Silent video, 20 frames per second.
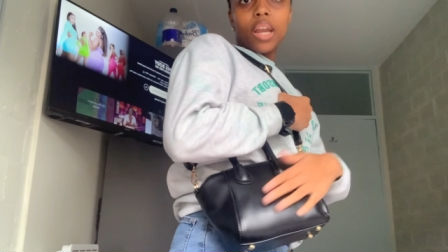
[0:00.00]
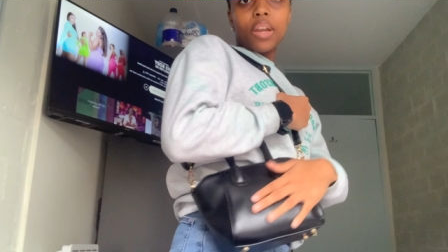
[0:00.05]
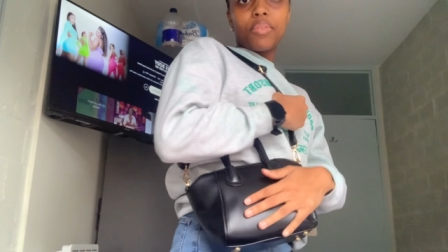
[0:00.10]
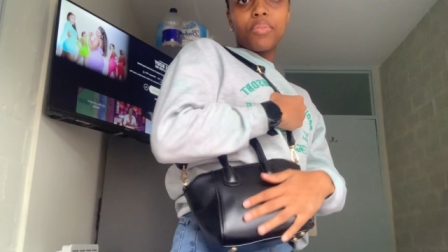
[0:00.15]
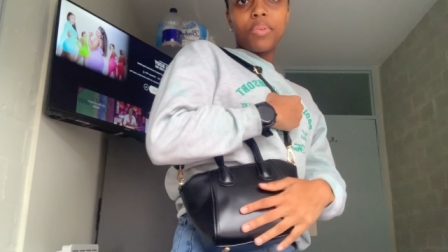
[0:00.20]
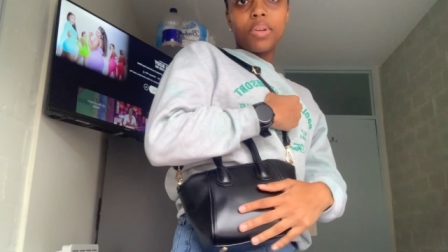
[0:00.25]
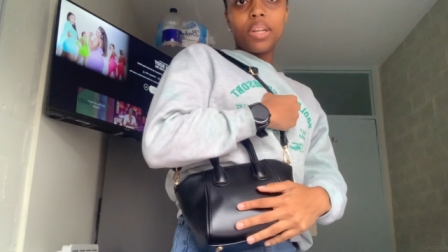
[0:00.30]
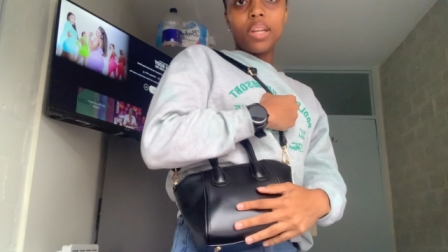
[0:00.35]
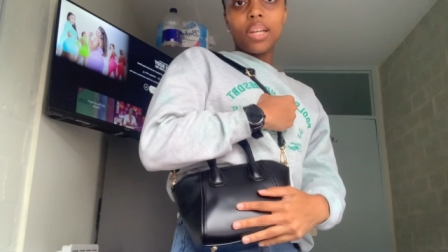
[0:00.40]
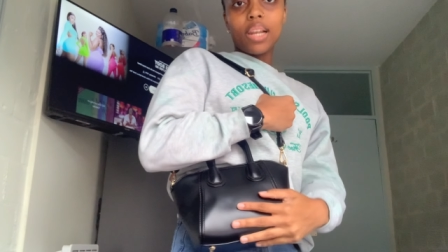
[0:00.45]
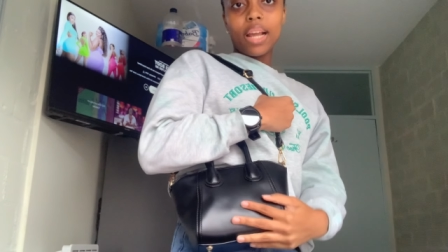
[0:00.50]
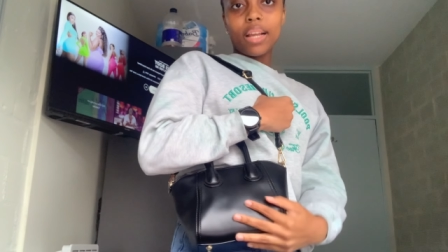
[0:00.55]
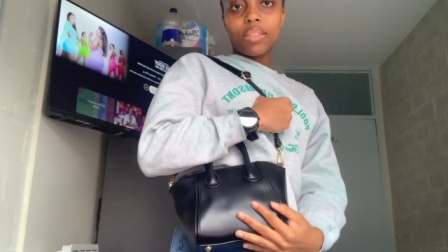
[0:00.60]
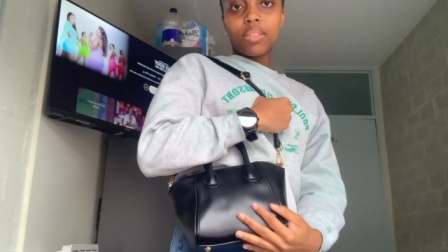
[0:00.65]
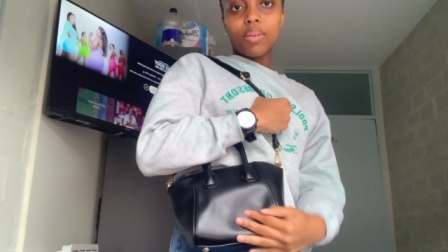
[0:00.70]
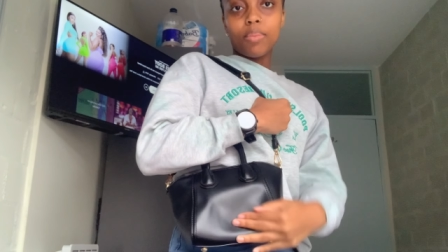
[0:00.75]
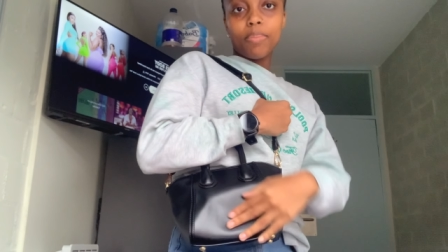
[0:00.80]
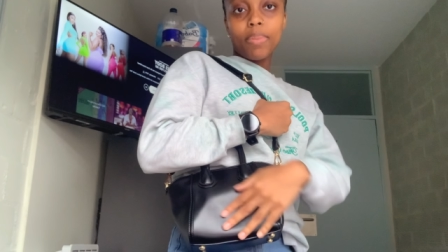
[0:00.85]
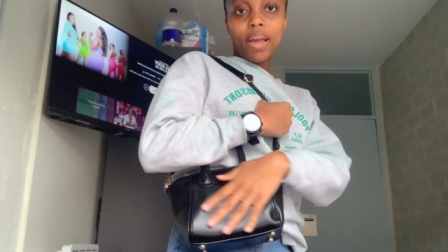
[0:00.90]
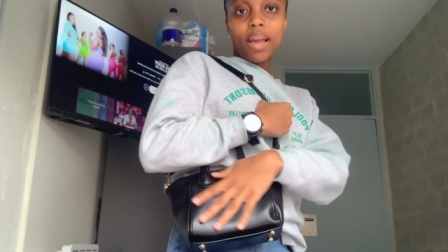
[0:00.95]
I really like
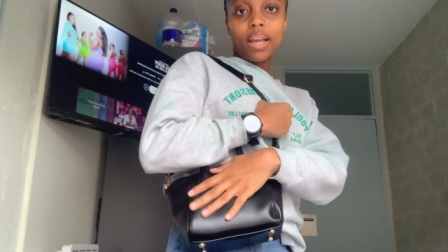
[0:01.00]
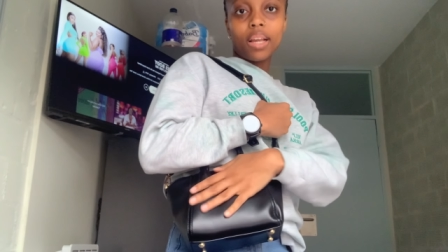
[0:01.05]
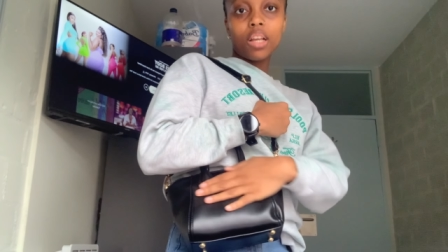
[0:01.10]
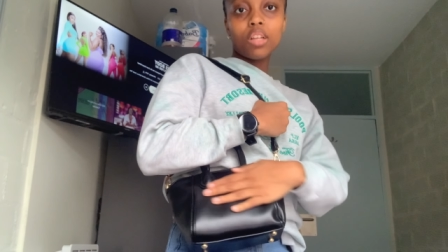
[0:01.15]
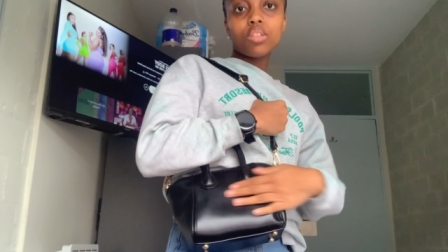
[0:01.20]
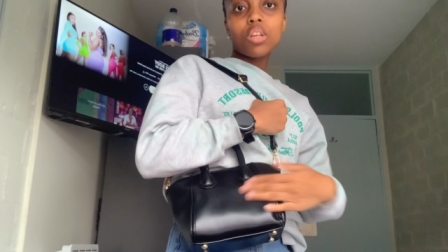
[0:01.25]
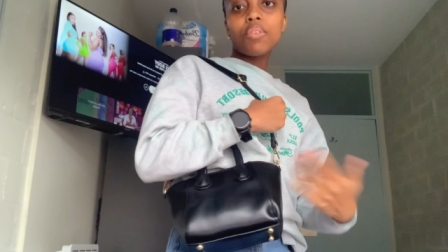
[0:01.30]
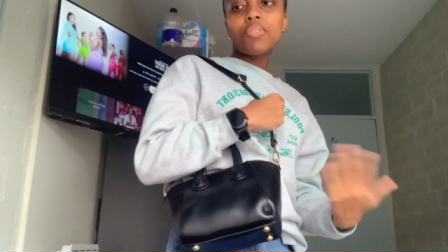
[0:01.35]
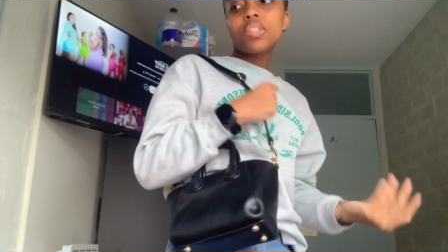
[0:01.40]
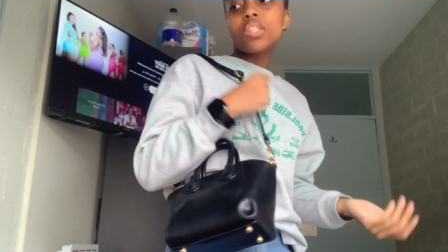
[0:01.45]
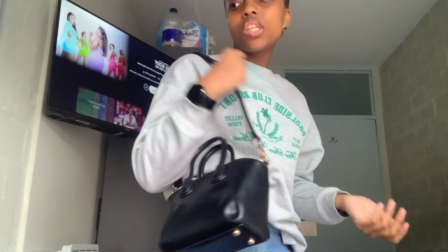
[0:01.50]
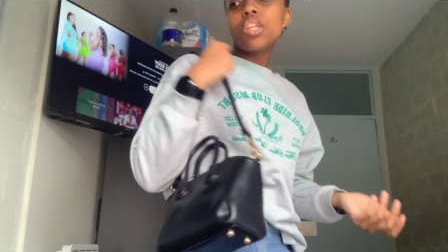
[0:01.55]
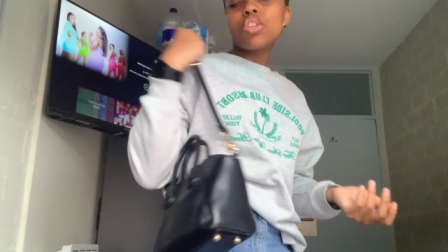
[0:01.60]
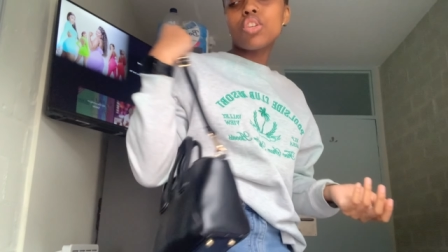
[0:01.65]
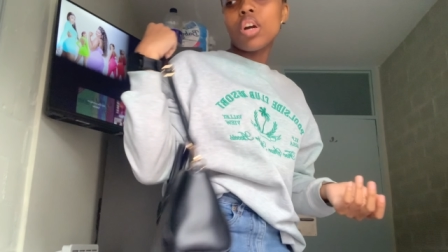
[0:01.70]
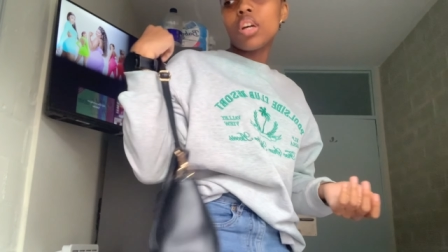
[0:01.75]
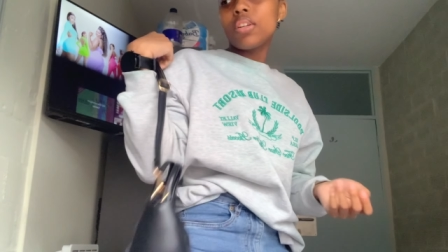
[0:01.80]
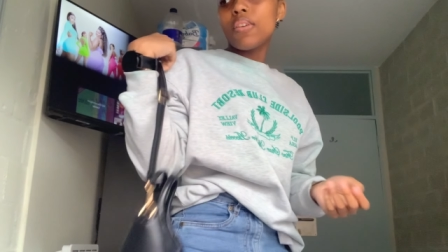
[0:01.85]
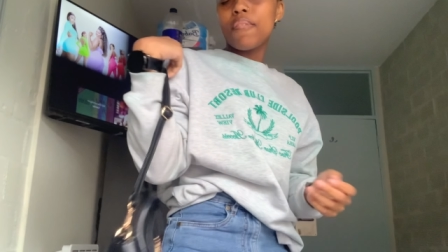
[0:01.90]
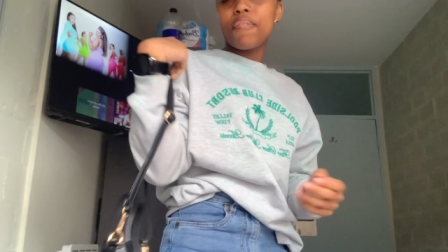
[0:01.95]
the bag. It's obviously
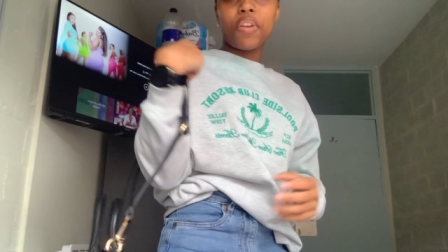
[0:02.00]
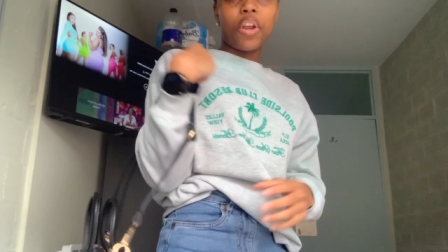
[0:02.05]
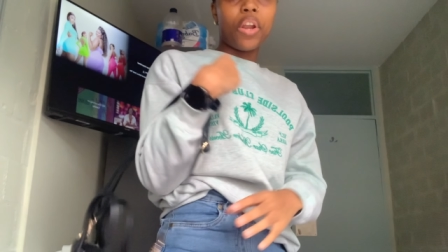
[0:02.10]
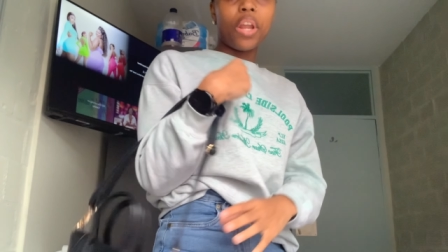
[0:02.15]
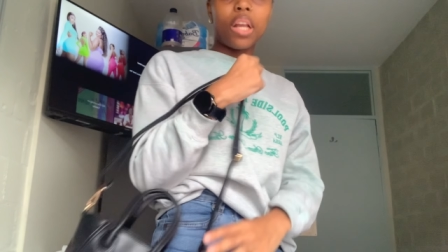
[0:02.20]
not very